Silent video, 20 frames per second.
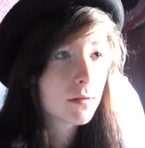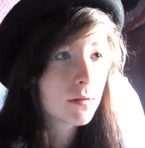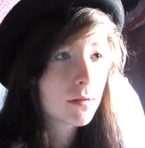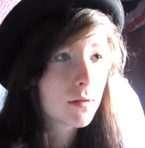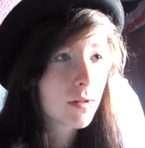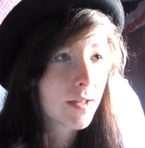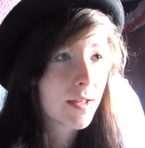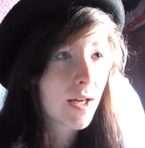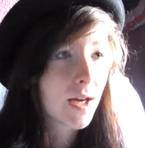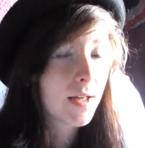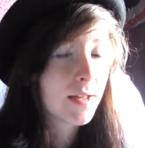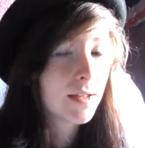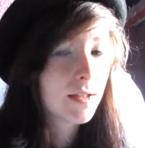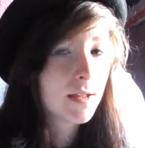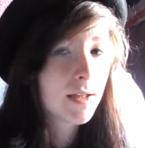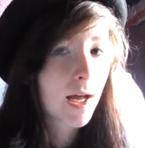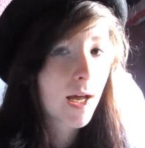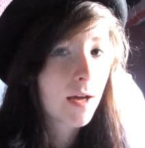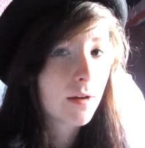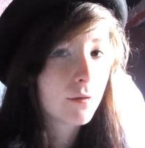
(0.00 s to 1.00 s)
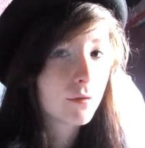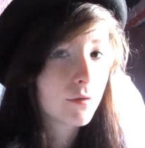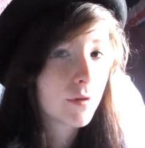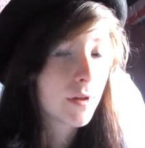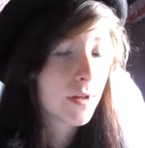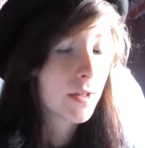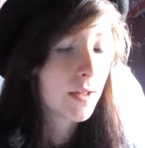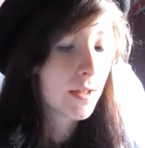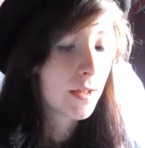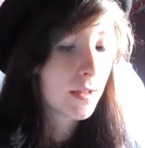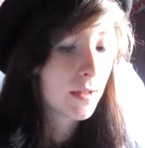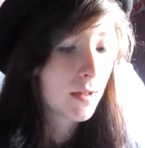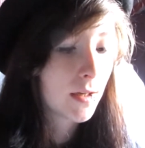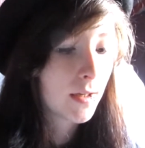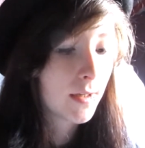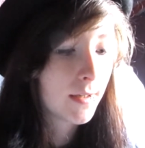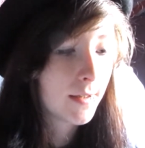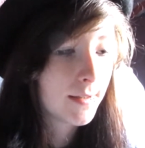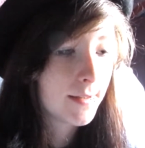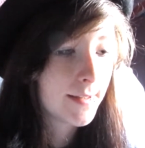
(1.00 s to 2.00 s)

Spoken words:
like I didn't have really any